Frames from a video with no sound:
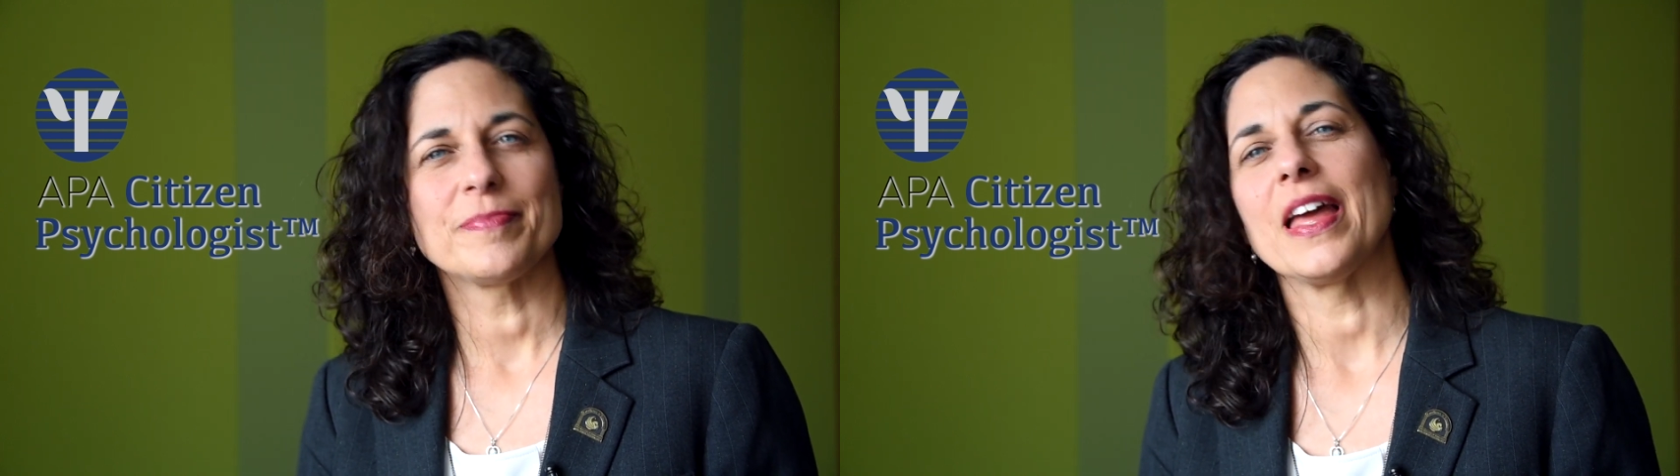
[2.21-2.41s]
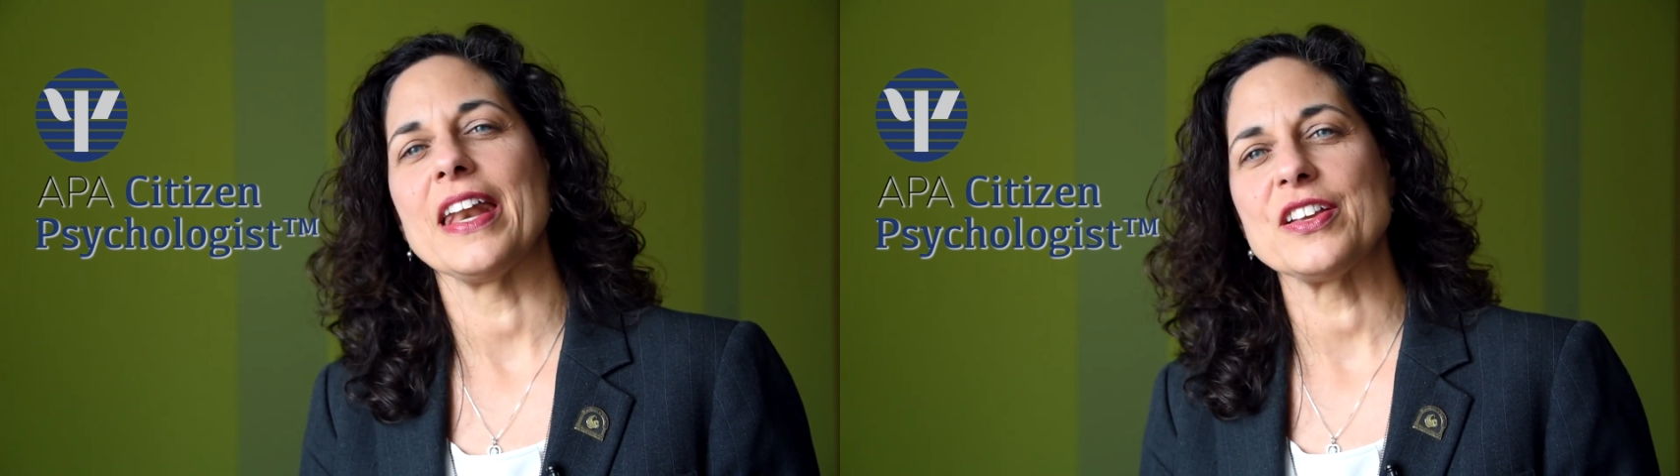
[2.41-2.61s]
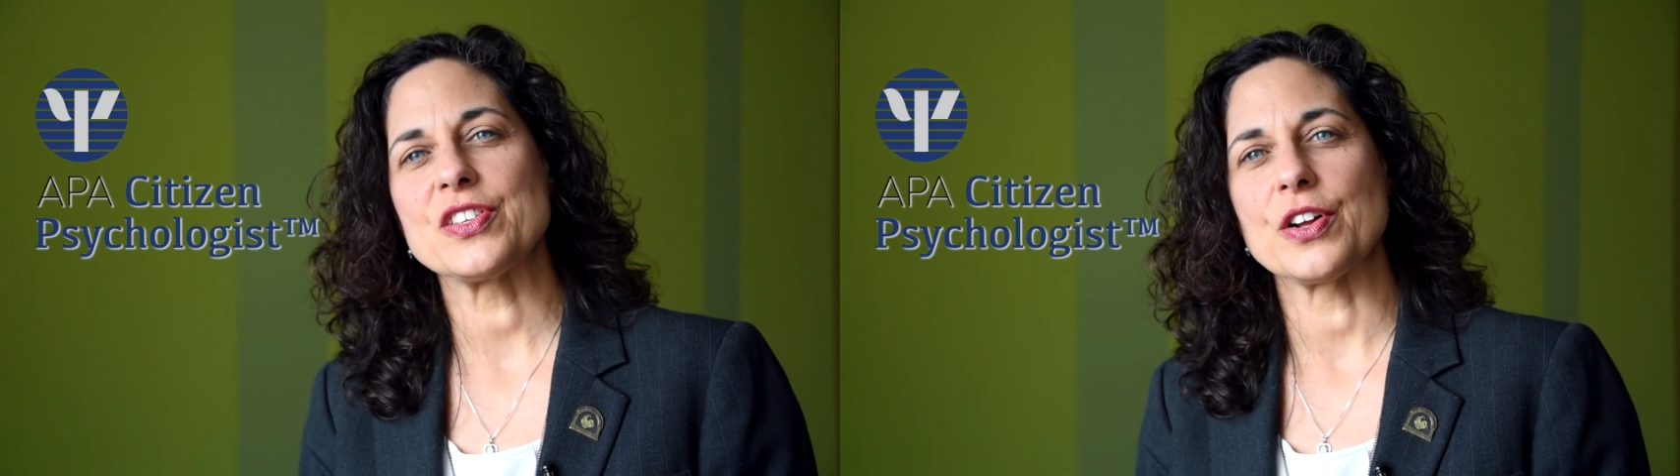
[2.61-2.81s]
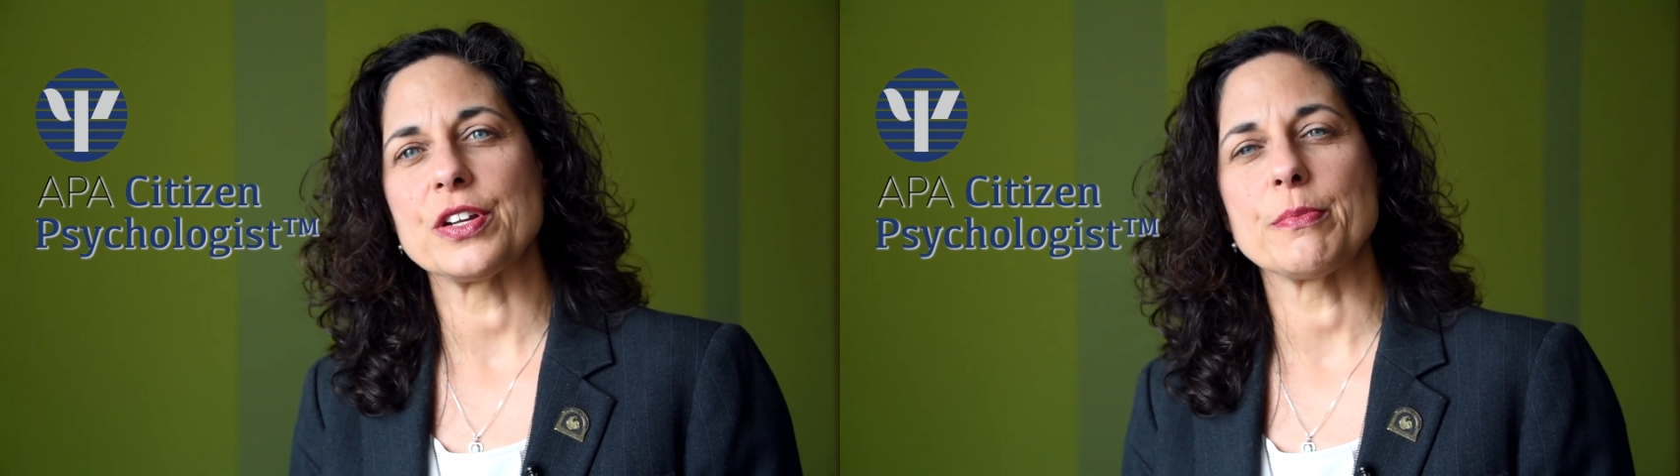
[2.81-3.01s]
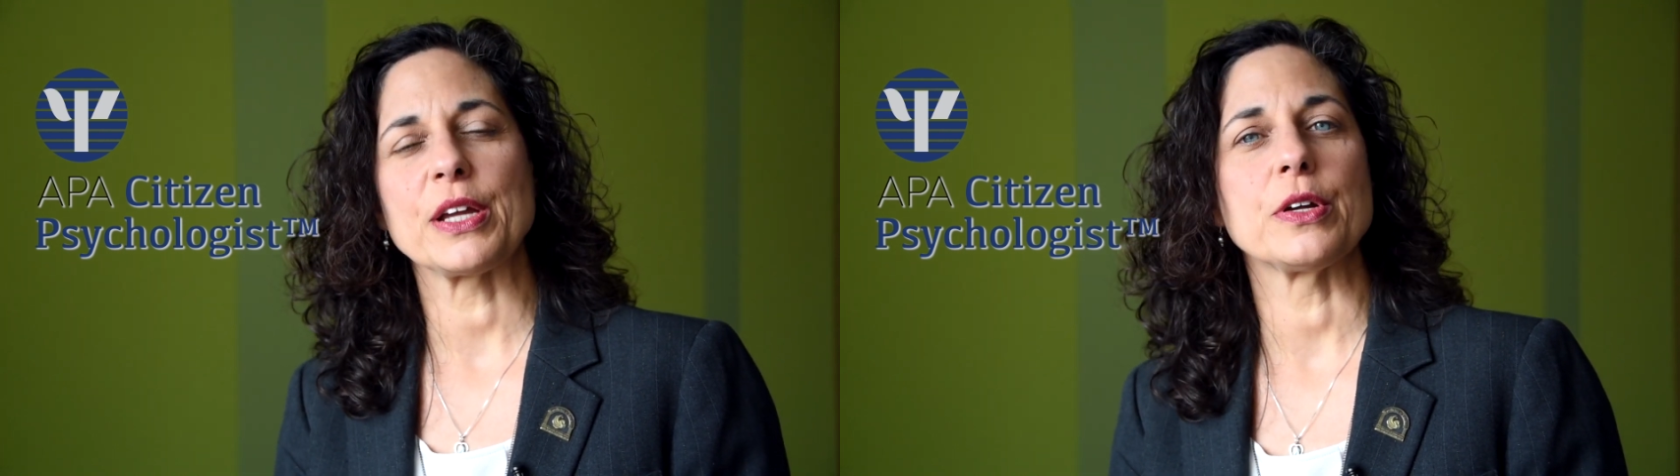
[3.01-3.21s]
and I
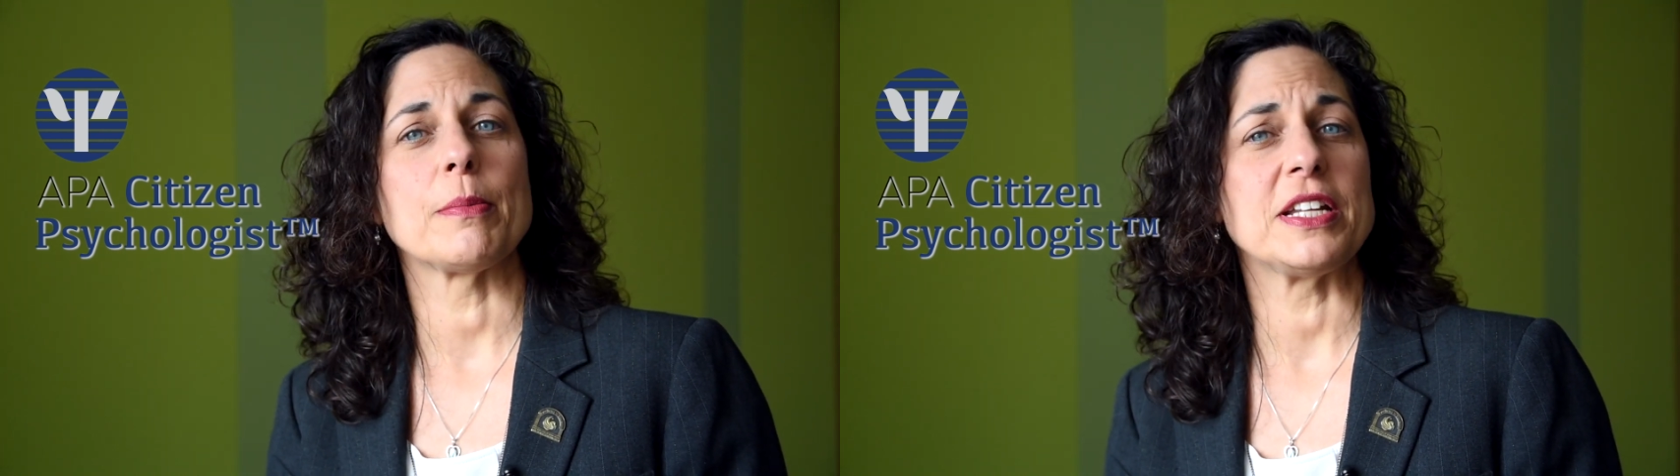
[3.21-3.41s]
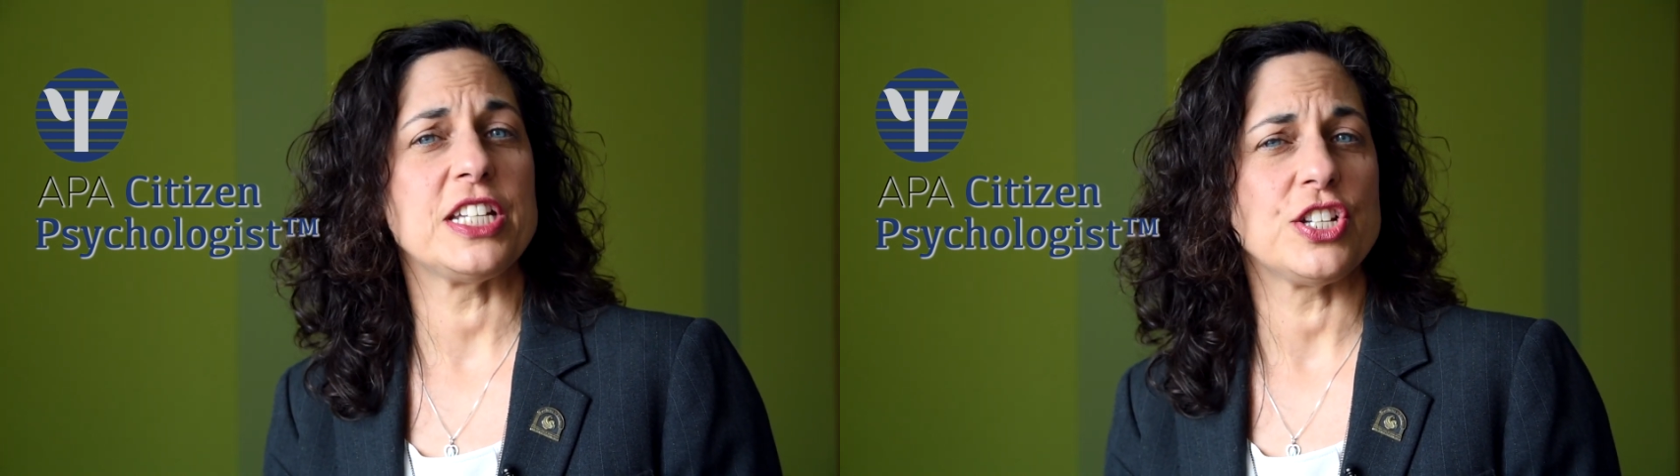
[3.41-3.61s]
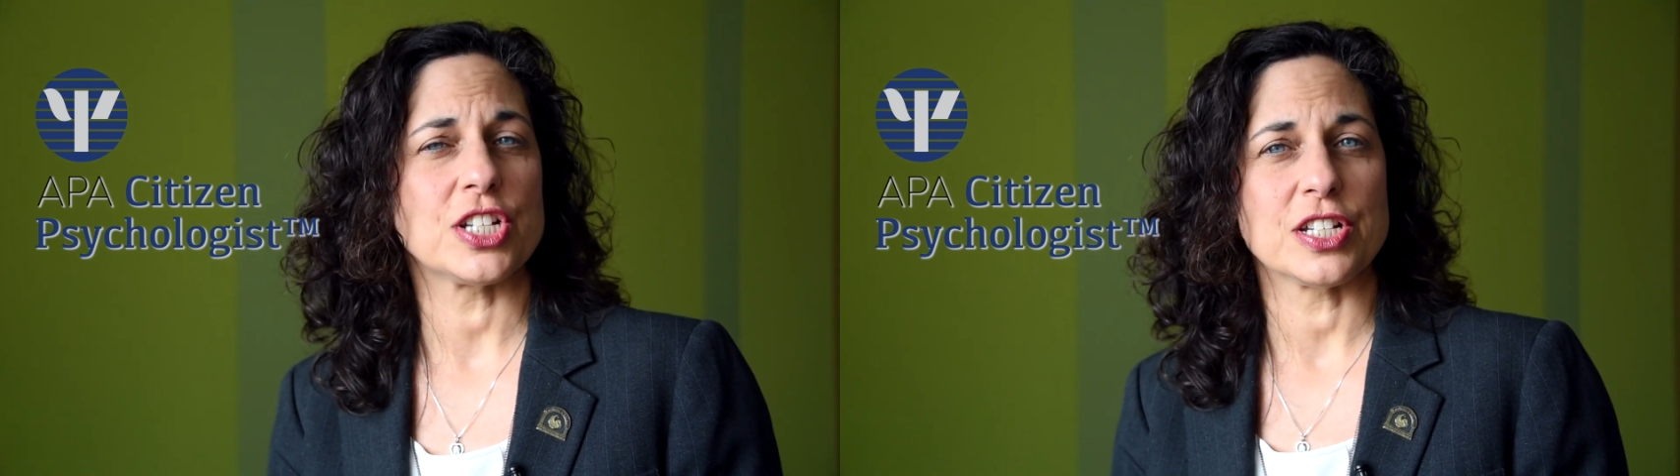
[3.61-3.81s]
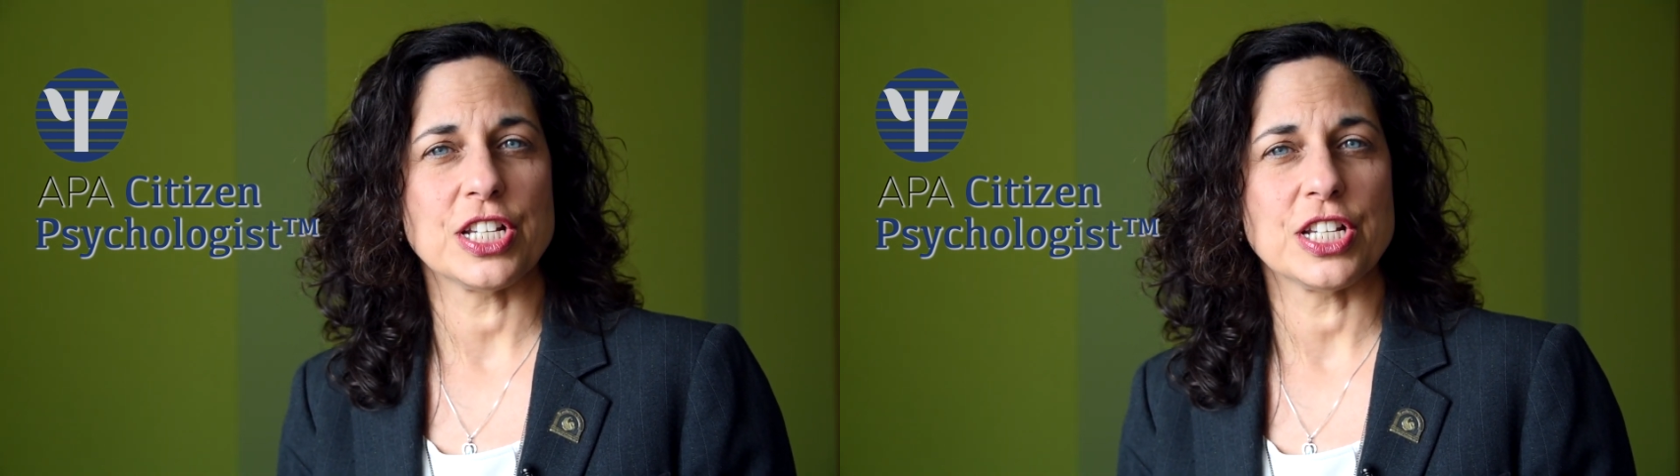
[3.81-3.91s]
started my career by teaching